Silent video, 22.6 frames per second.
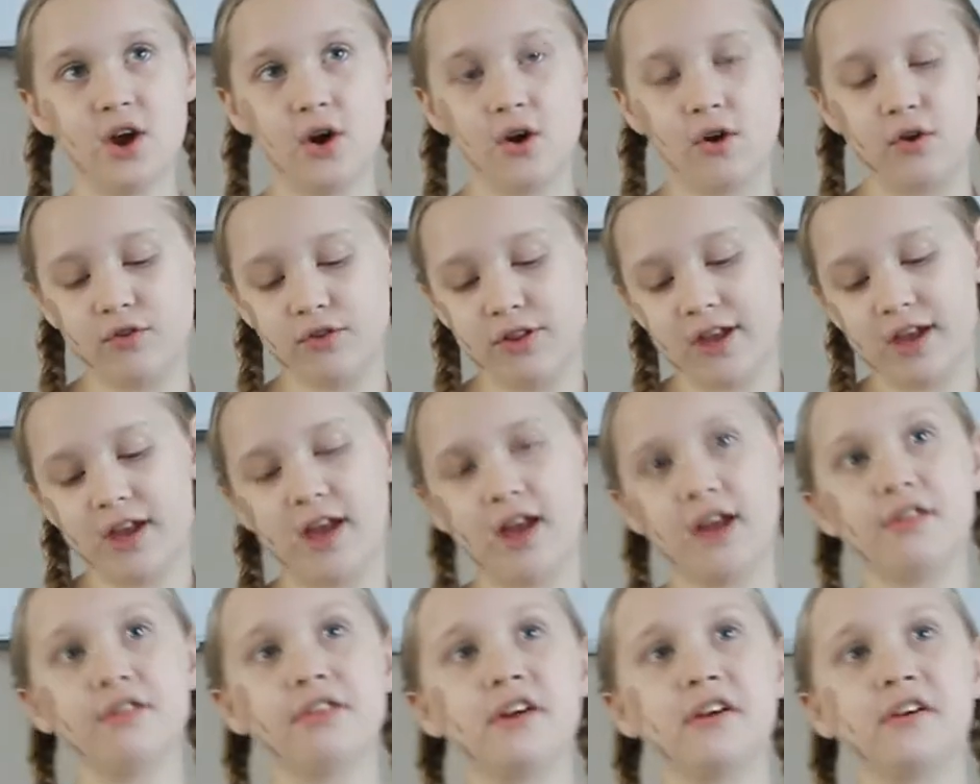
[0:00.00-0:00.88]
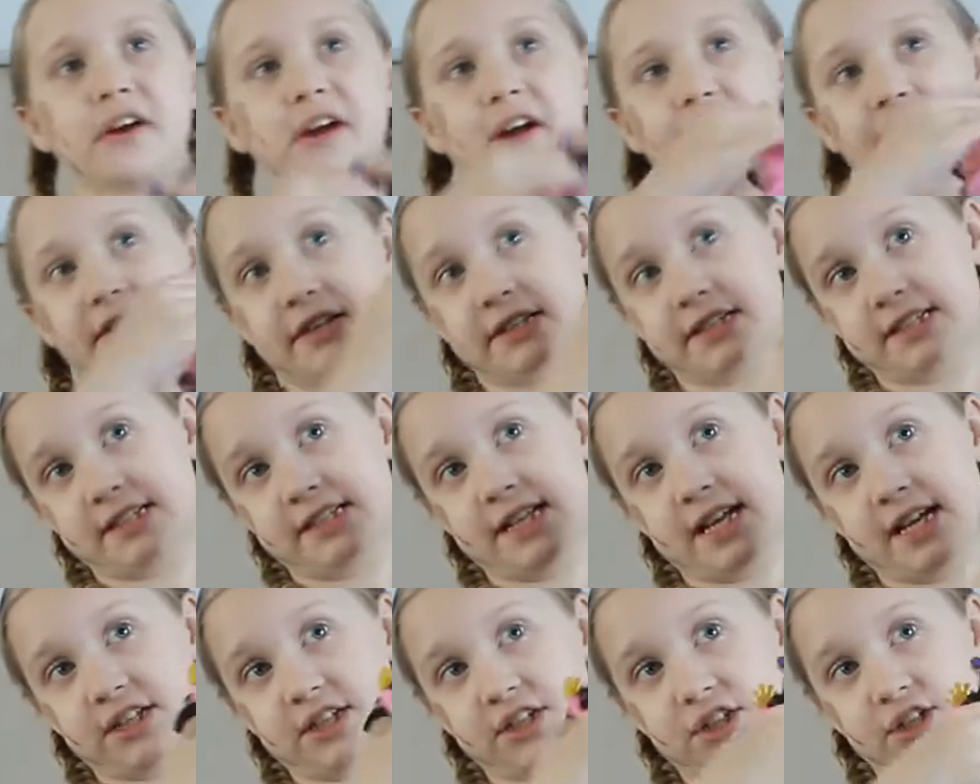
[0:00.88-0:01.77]
Only their hair
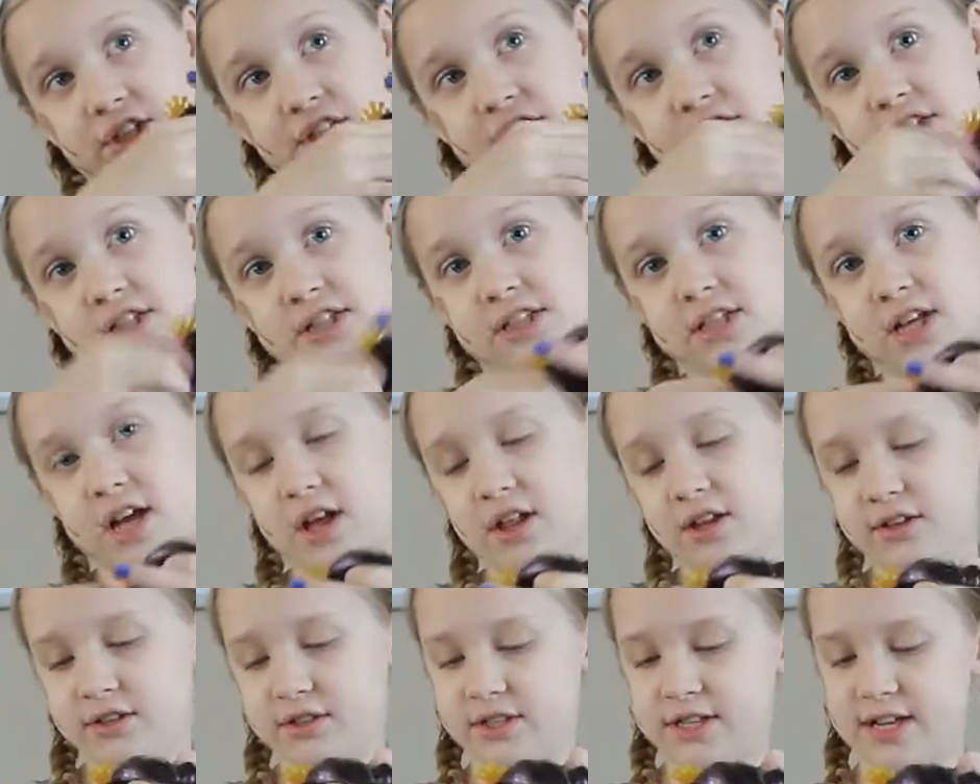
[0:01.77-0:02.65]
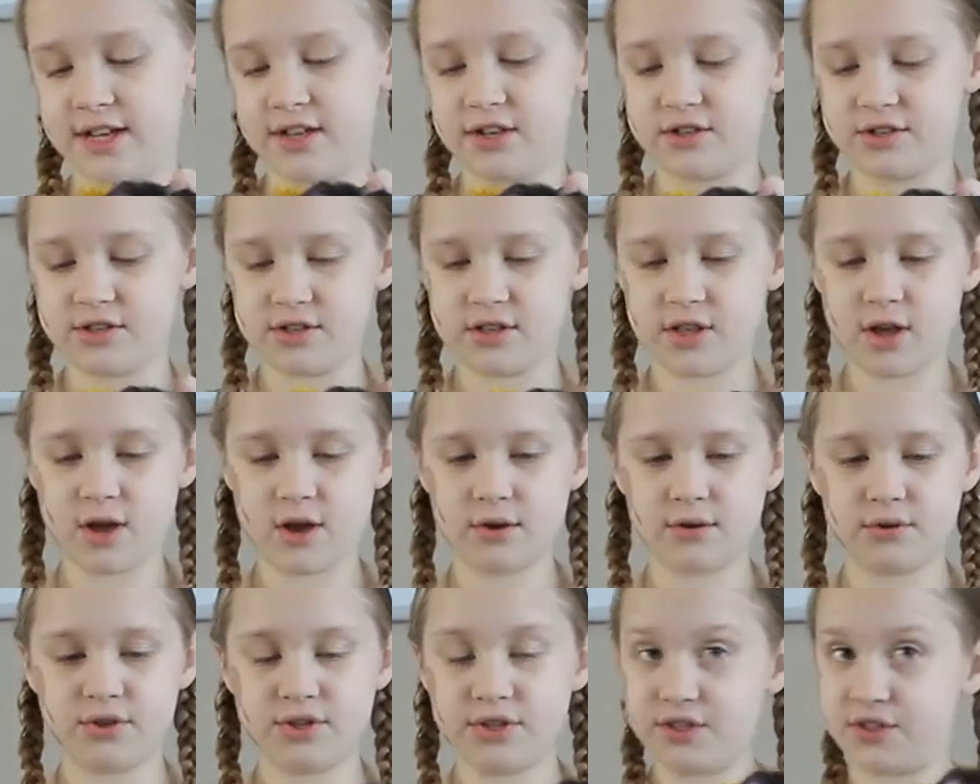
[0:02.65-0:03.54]
extensions color change
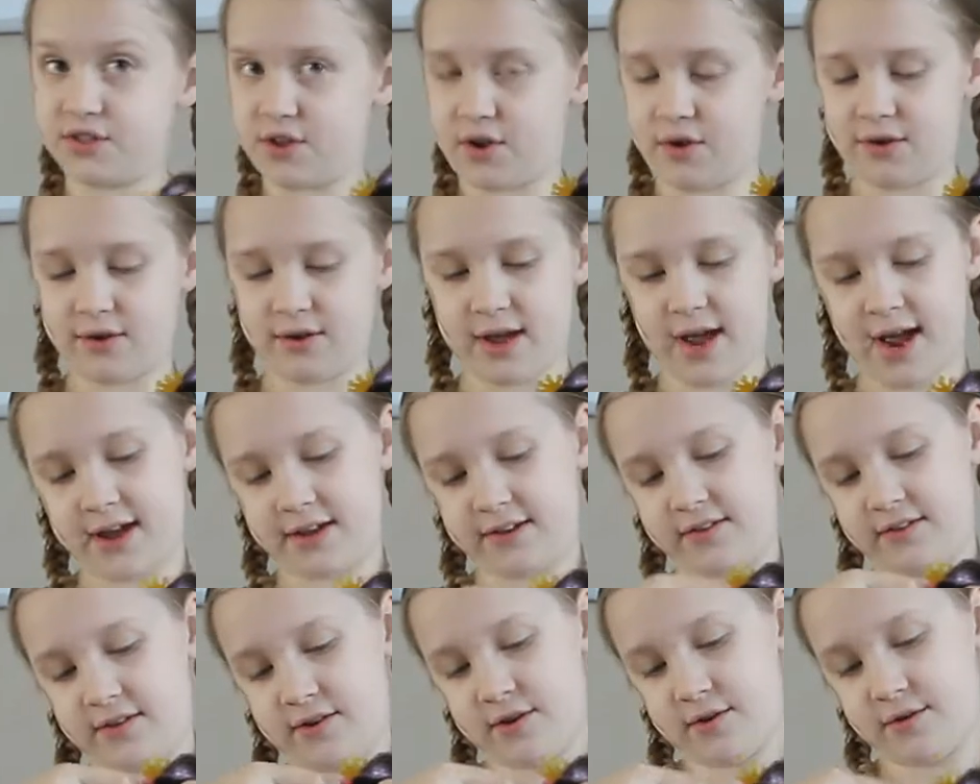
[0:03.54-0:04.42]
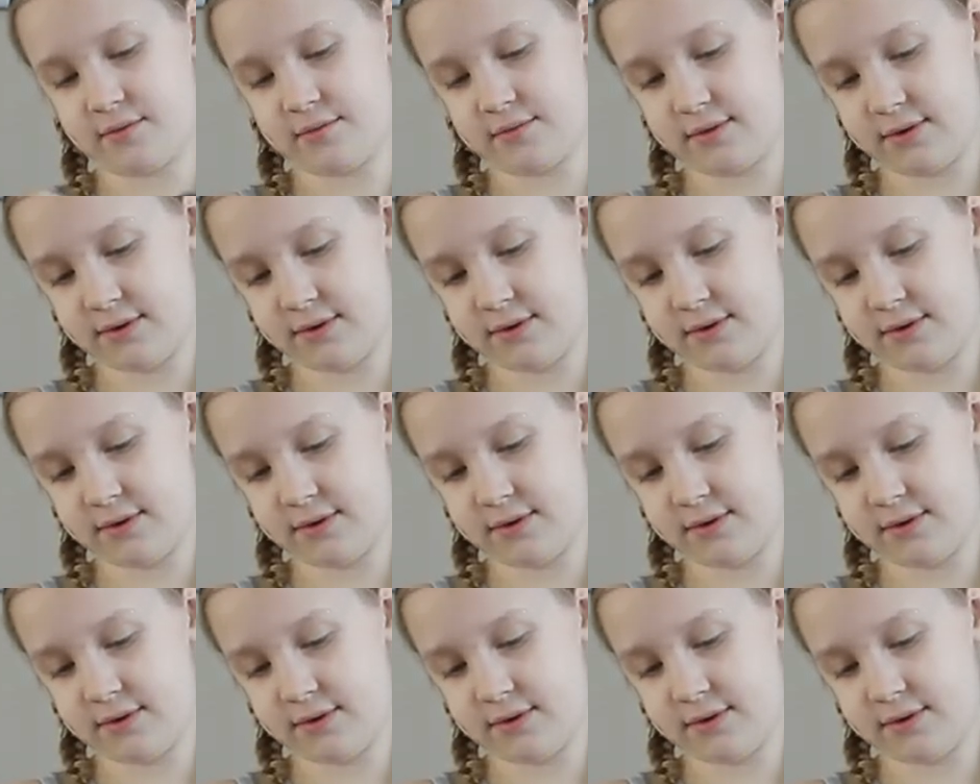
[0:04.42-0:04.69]
though, just so you guys know.